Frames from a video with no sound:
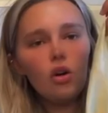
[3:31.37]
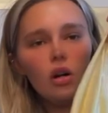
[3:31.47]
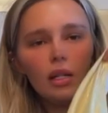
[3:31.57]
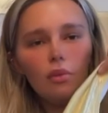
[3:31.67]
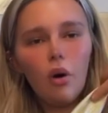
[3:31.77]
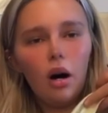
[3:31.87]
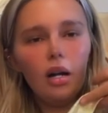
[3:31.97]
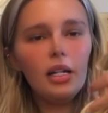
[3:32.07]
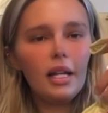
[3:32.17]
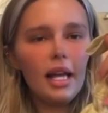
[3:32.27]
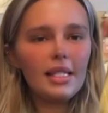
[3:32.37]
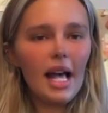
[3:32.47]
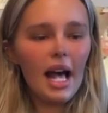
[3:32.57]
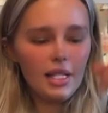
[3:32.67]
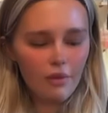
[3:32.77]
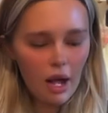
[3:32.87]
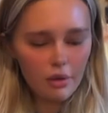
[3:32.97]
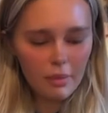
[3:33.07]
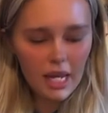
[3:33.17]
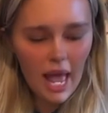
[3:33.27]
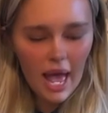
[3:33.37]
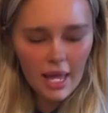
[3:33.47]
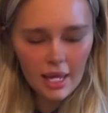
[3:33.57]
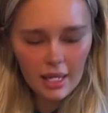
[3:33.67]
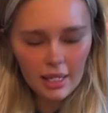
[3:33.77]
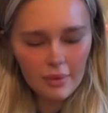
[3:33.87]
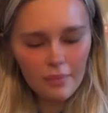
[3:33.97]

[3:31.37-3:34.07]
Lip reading: like an all in one. It ties around my neck